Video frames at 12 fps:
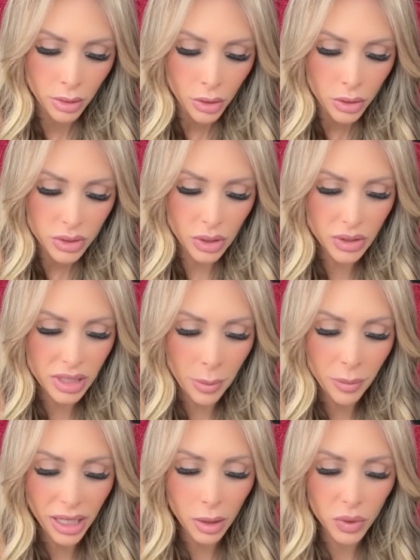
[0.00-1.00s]
So
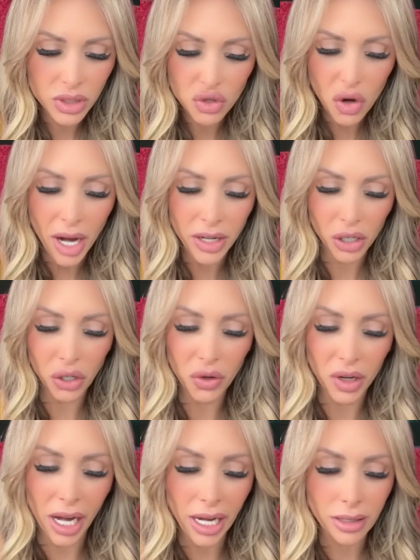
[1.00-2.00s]
somebody was trying to
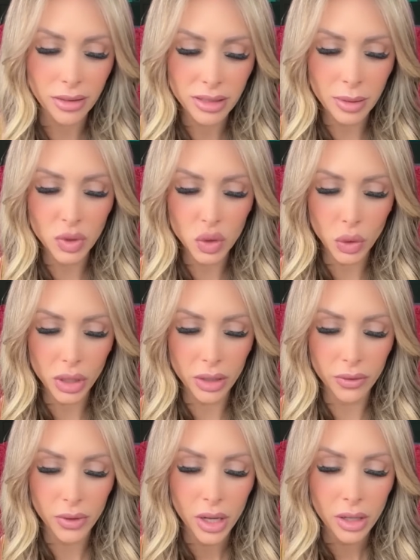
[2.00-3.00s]
create some sort
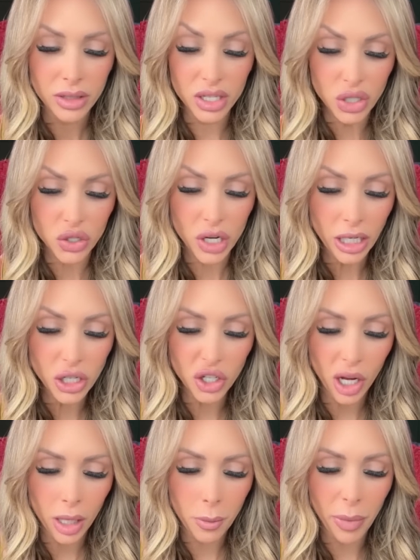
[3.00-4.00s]
of
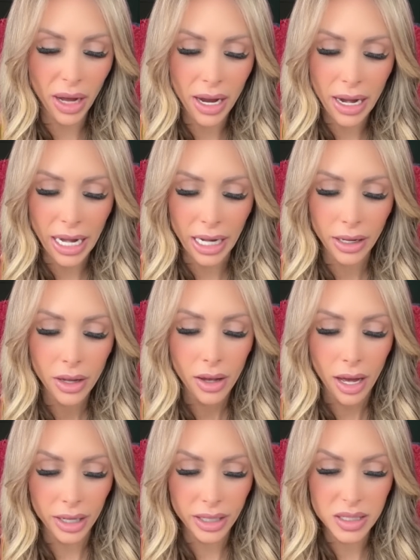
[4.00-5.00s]
destruction by
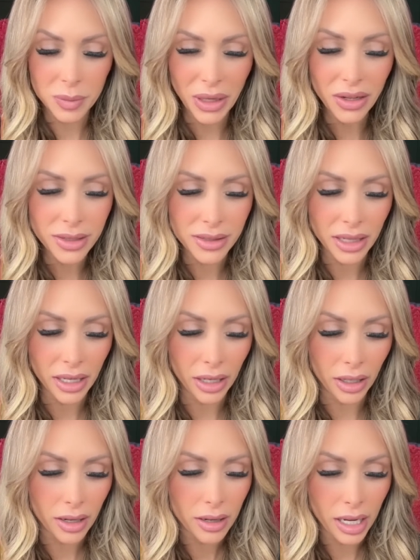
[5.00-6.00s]
a conspiracy
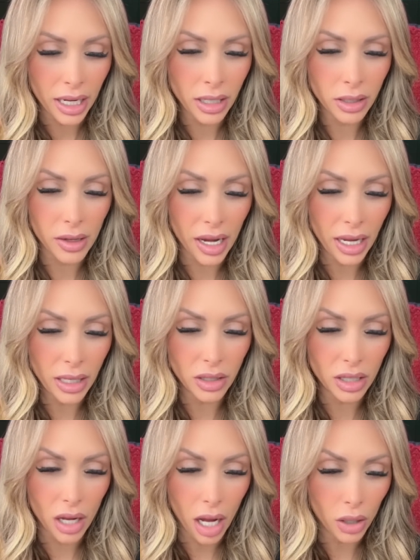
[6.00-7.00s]
here
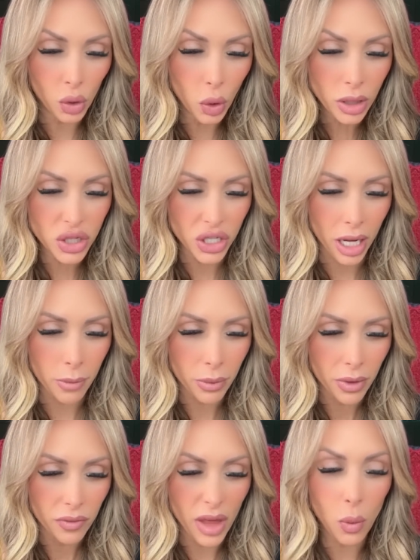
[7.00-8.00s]
in a courtship.
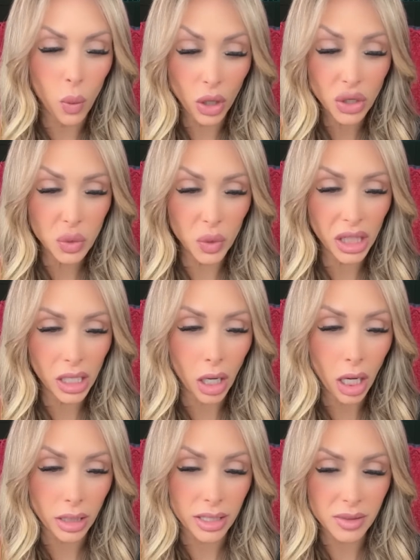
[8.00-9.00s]
They worked really
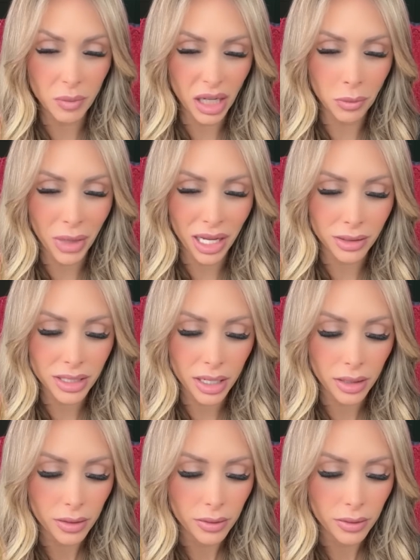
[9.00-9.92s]
hard, this main male did.